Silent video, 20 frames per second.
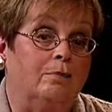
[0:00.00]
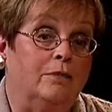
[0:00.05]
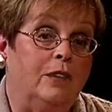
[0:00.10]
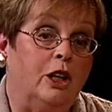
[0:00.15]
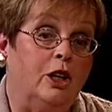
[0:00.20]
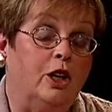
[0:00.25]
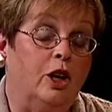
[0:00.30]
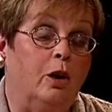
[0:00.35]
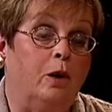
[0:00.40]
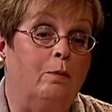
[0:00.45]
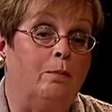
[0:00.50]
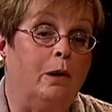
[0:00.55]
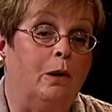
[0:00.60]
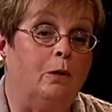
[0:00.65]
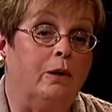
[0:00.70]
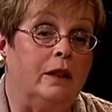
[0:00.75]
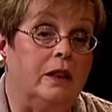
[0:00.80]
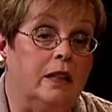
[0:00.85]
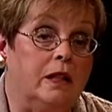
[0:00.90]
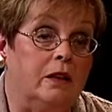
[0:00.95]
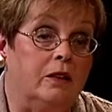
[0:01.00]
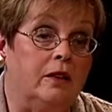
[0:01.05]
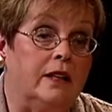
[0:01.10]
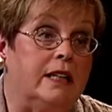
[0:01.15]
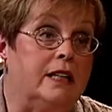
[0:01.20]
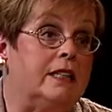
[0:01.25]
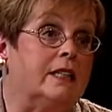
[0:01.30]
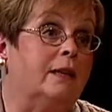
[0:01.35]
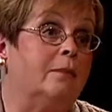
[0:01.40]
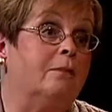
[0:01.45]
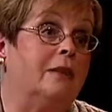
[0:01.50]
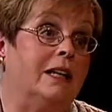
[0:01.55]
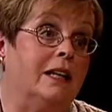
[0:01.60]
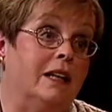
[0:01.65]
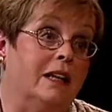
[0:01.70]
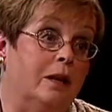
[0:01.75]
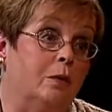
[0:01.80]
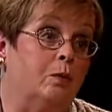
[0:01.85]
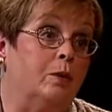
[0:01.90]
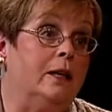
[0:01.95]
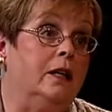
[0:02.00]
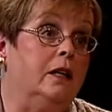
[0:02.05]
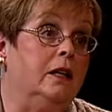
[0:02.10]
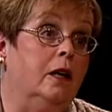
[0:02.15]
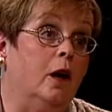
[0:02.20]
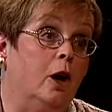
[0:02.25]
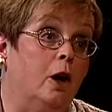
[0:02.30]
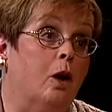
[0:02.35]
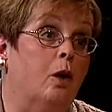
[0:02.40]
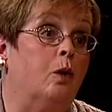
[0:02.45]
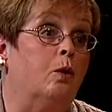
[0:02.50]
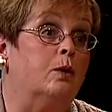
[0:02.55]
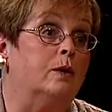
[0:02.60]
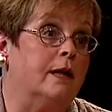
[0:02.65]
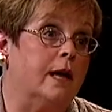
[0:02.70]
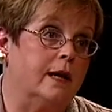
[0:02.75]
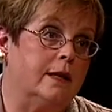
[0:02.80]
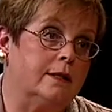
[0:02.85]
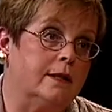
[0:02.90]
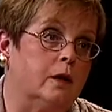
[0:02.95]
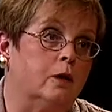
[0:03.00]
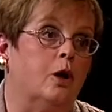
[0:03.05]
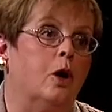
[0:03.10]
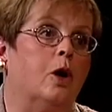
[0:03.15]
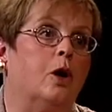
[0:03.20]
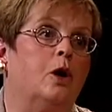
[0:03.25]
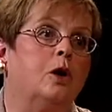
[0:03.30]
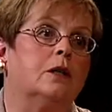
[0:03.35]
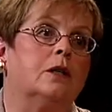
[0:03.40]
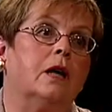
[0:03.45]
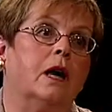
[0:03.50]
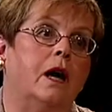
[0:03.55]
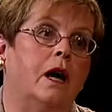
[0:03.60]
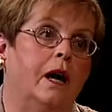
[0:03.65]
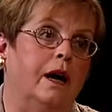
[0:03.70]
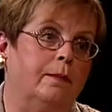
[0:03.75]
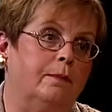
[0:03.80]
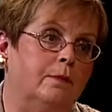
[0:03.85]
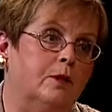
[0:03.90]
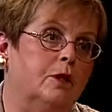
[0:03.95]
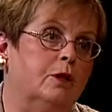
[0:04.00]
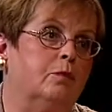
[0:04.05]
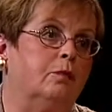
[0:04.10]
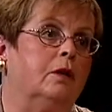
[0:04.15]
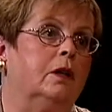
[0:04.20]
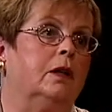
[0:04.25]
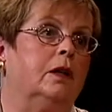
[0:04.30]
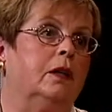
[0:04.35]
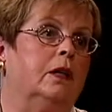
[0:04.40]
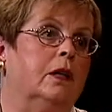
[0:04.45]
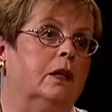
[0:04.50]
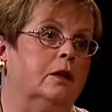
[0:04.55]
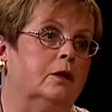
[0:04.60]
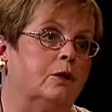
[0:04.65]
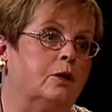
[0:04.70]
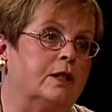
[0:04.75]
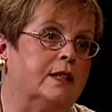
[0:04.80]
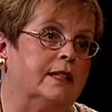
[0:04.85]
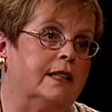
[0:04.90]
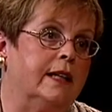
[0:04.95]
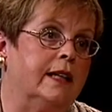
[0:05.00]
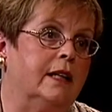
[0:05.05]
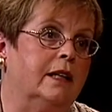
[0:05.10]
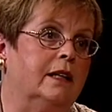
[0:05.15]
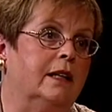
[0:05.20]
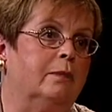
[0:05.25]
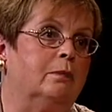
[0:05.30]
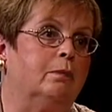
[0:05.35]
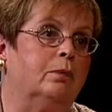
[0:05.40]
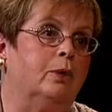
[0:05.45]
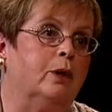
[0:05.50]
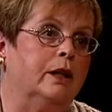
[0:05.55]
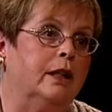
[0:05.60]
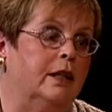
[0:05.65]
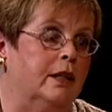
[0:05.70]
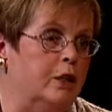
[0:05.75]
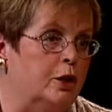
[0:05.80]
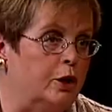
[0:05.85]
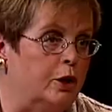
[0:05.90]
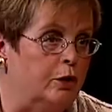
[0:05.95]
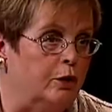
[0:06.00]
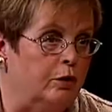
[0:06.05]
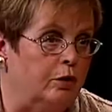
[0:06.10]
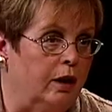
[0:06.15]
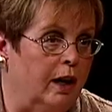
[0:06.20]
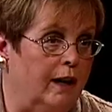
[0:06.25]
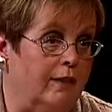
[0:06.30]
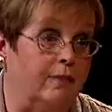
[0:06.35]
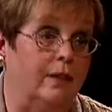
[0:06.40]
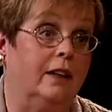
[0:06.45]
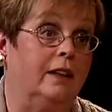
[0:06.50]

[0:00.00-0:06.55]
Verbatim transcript: you know, Bowen theory is something that we know takes a long time to really understand and put into your life,